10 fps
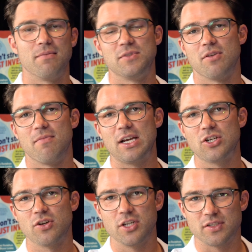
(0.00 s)
So make
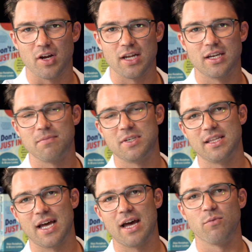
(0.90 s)
sure you're signed up to
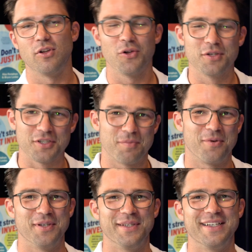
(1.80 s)
that. We'll also
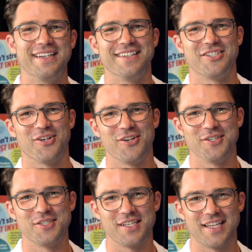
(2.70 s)
put a link in the show
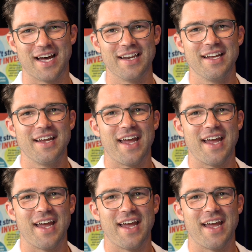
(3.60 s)
notes to that.